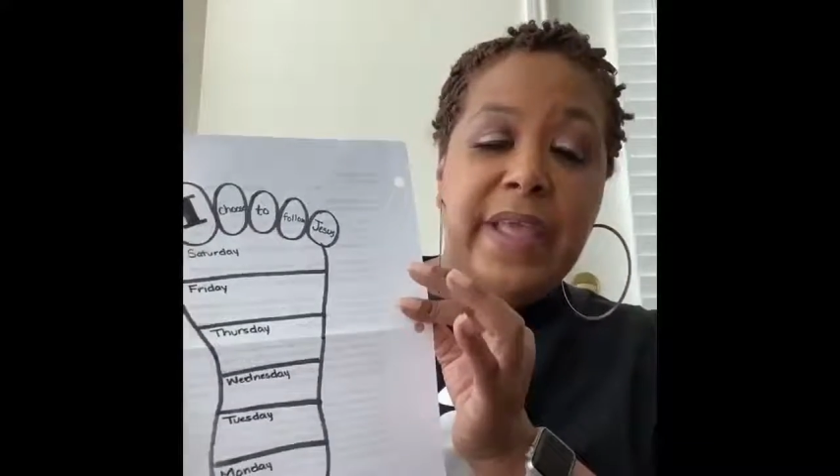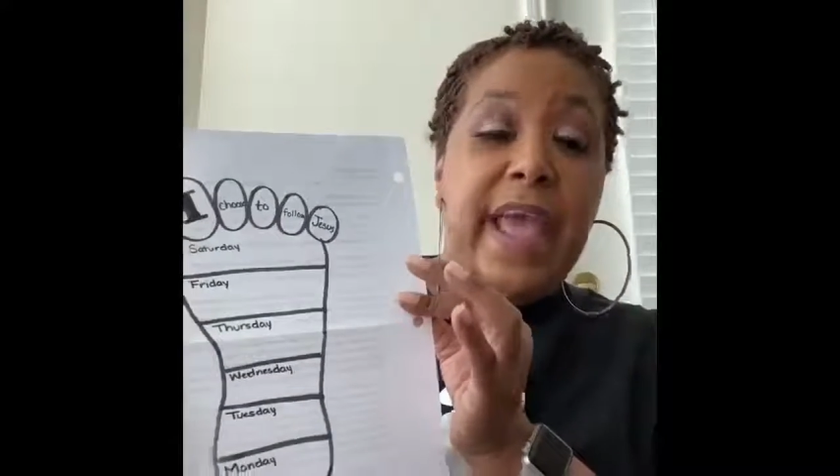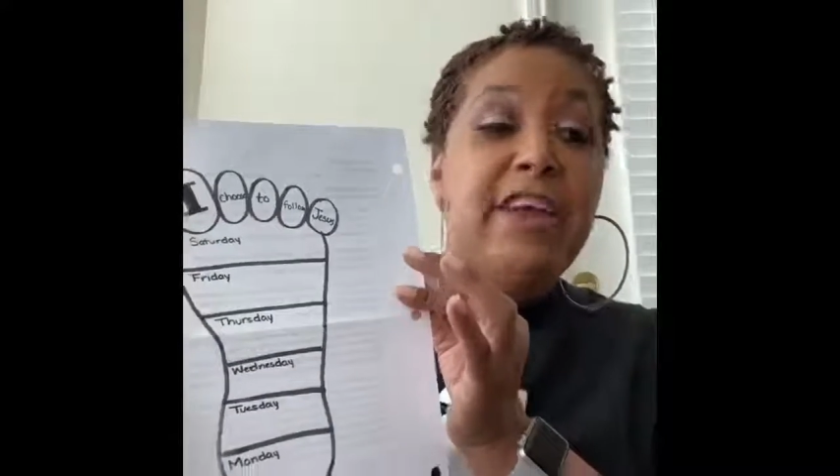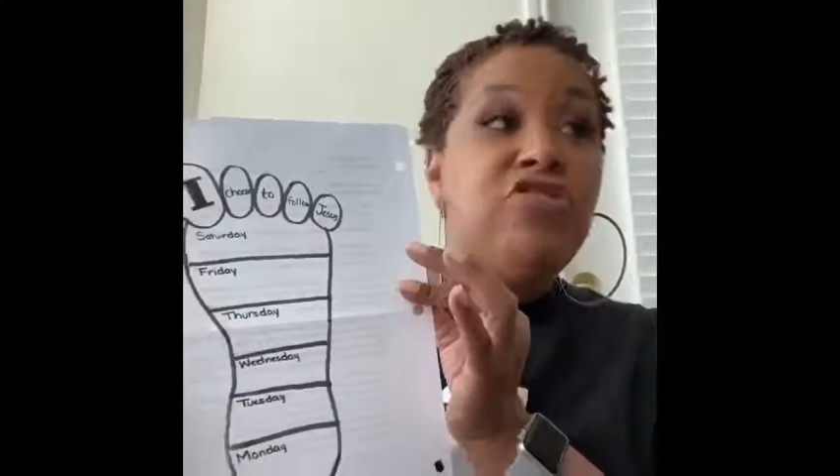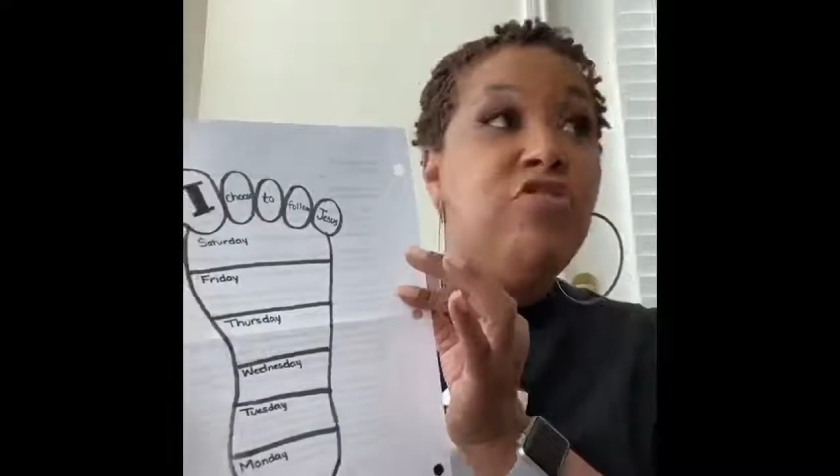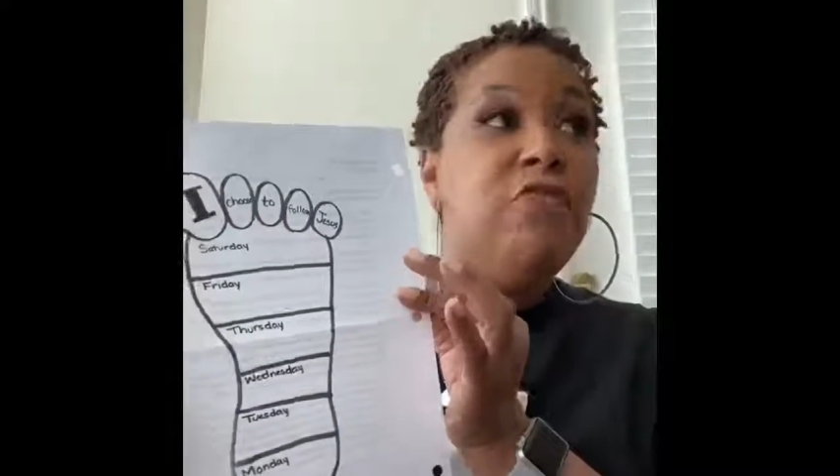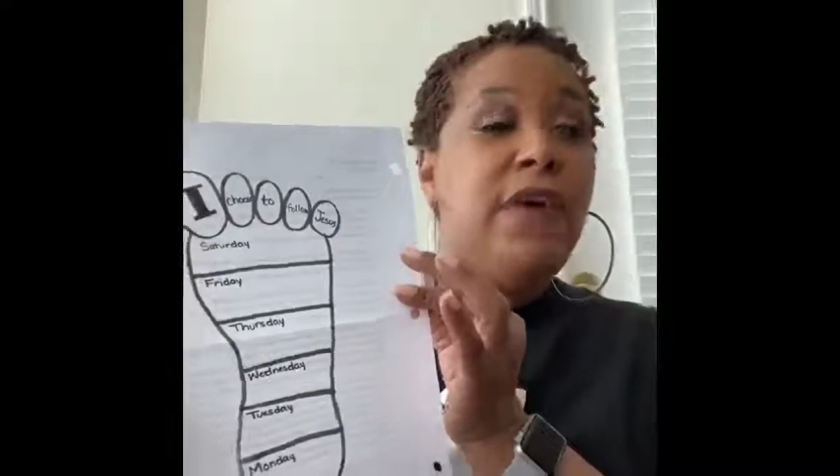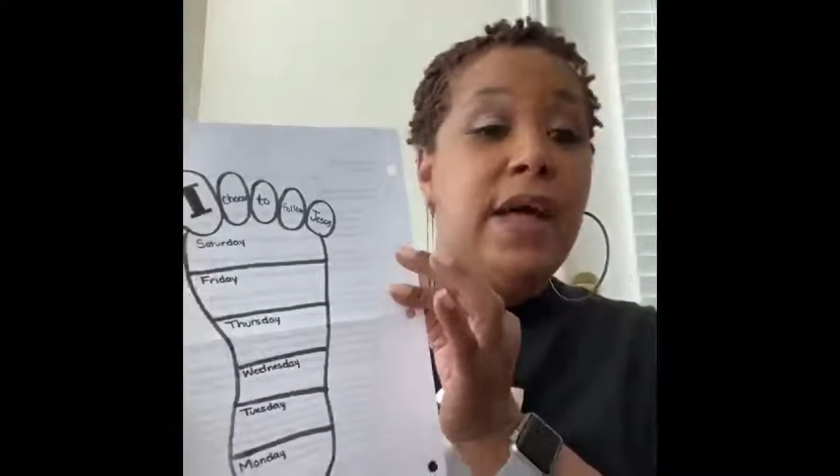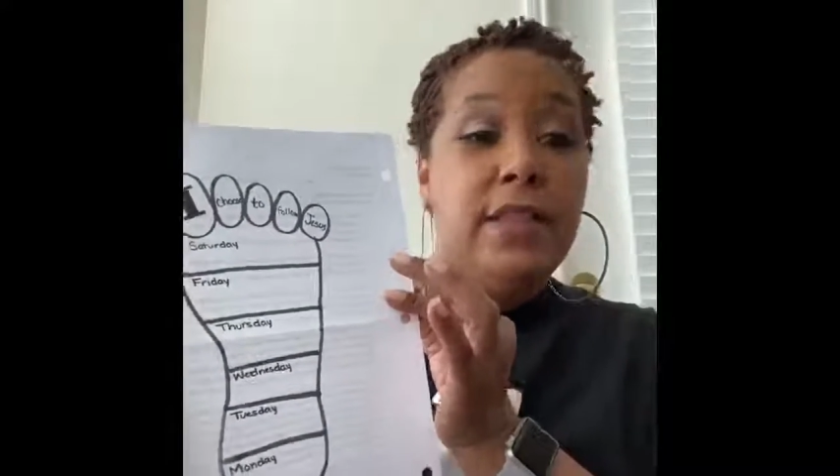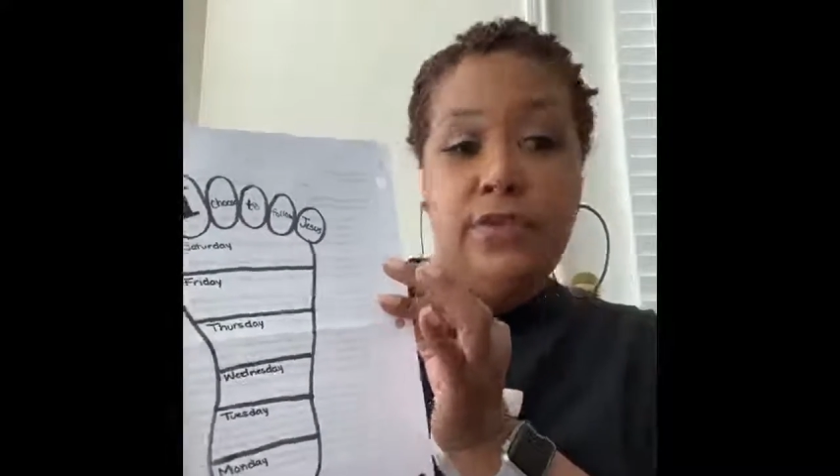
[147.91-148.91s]
as you
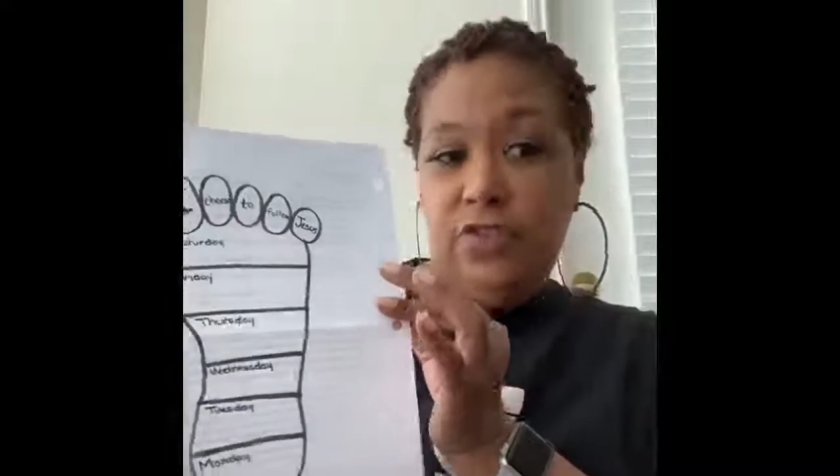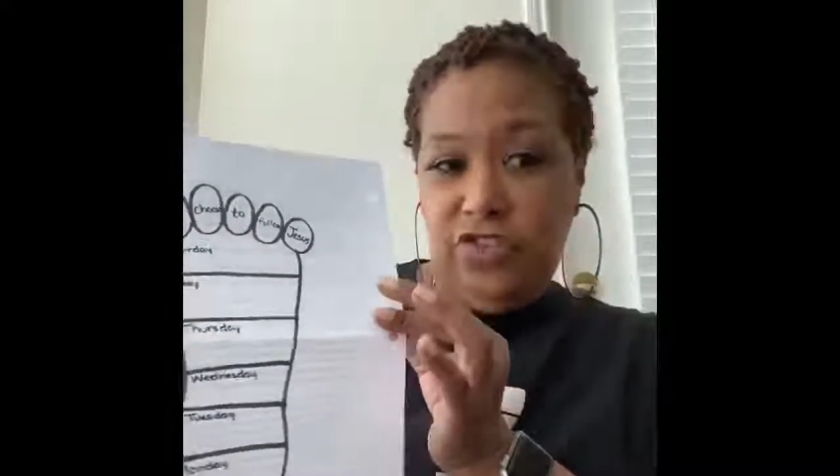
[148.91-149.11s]
follow